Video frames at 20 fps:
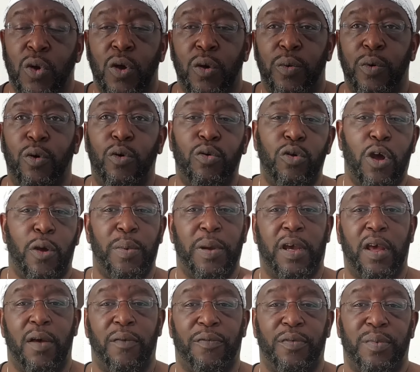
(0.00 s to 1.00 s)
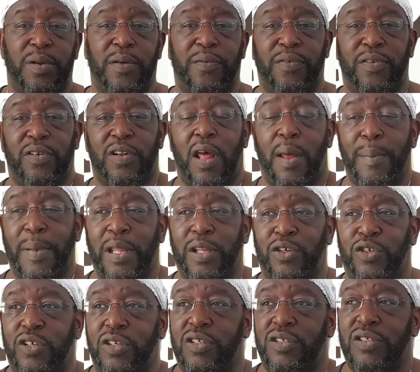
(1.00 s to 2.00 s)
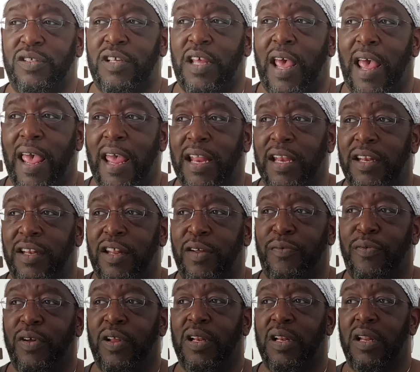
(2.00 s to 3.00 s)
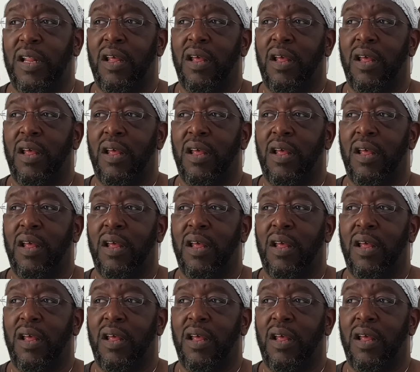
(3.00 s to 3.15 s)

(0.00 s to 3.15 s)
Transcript: We all know we come from different dimensions and different